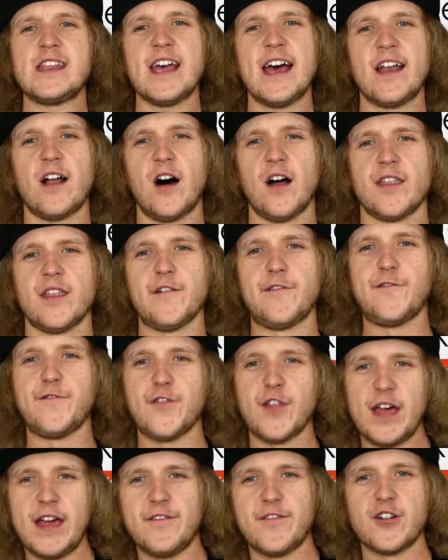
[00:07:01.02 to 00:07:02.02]
that on the
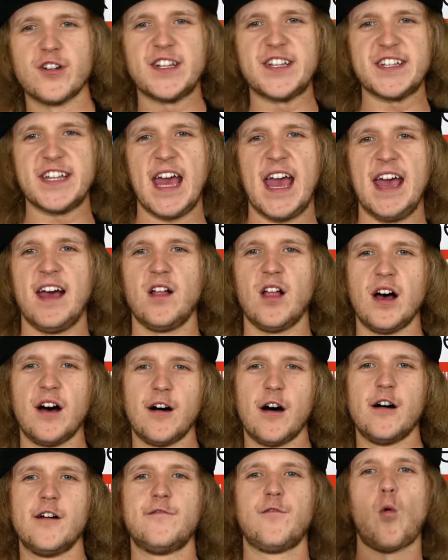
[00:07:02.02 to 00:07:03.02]
flavor scale
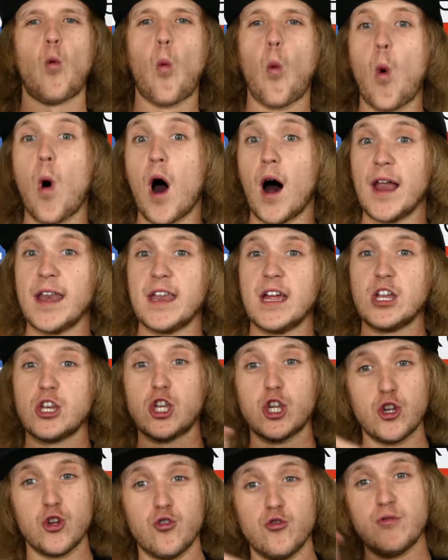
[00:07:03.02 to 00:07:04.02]
of 1
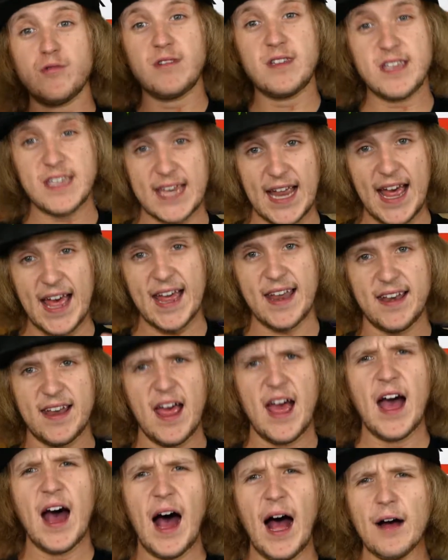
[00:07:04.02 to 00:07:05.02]
to 10?
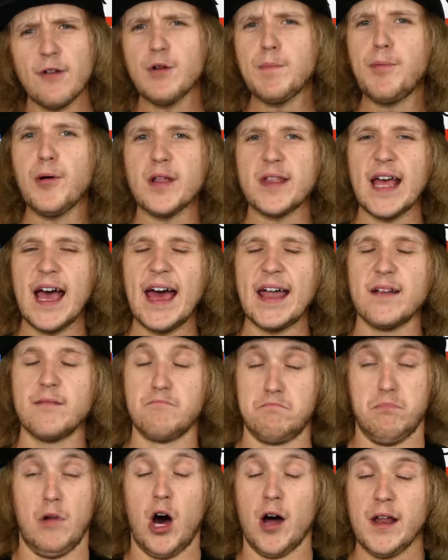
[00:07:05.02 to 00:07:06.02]
I would put that,
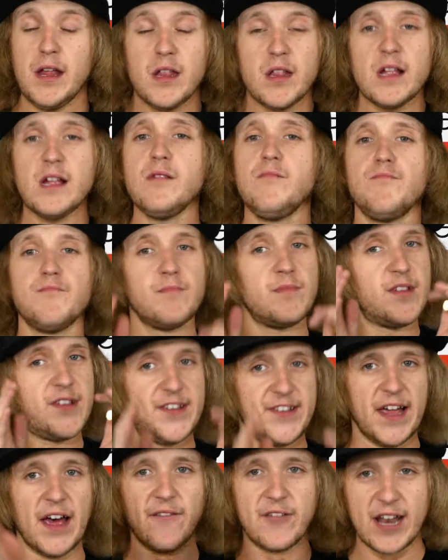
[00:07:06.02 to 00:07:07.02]
honestly,
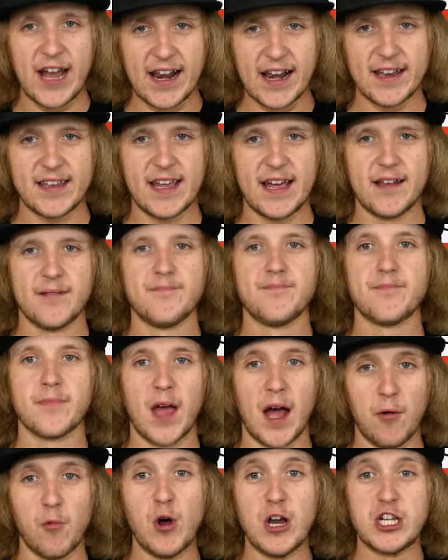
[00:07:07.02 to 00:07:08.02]
7 out of 10.
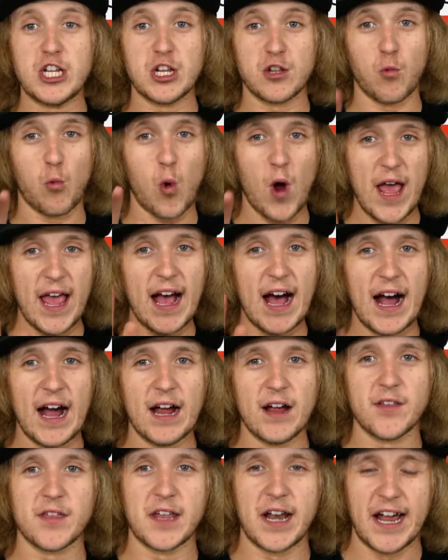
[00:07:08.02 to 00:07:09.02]
Which is way
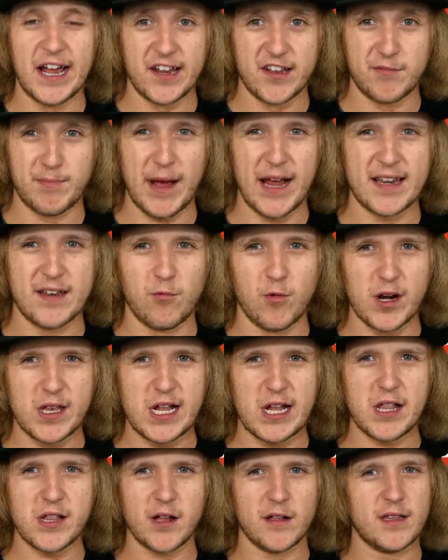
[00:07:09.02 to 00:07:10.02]
higher than I expected. Once
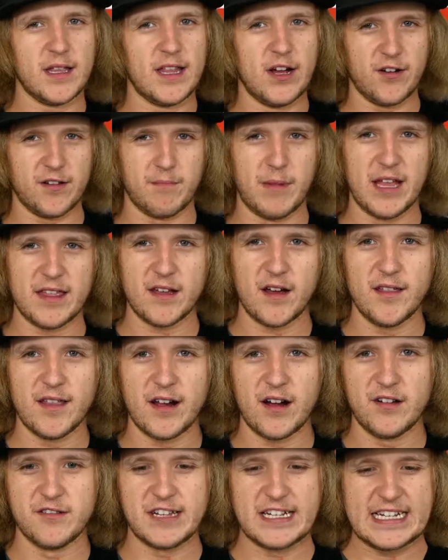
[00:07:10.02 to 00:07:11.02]
I saw that there was menthol in
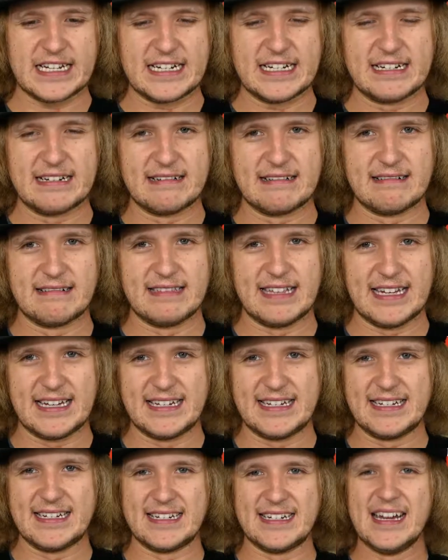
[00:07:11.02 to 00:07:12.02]
there, I was like, oh,
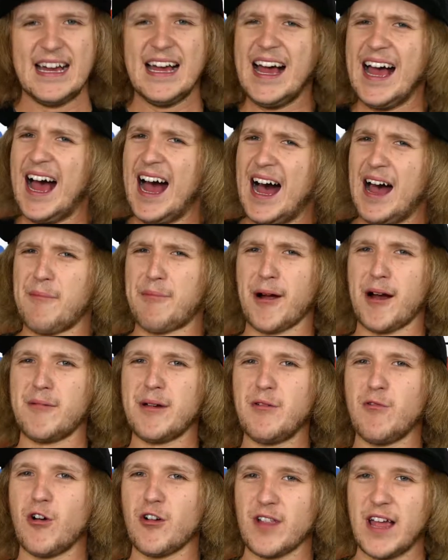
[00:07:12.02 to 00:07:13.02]
I
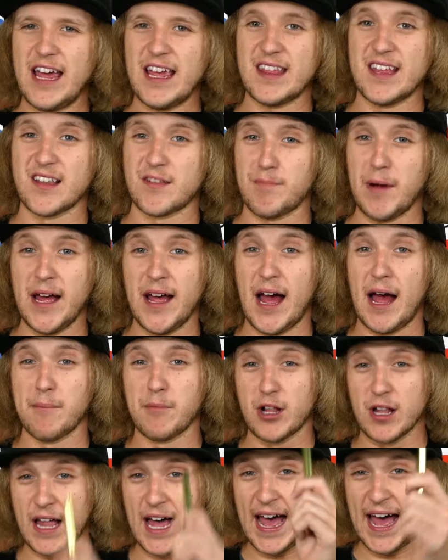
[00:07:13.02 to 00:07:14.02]
probably won't like this. But
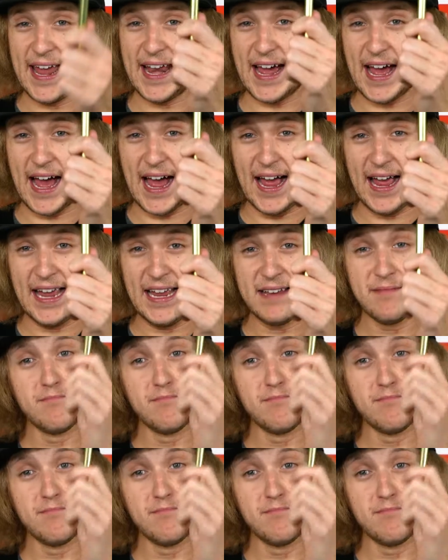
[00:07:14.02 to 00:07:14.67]
I'm glad I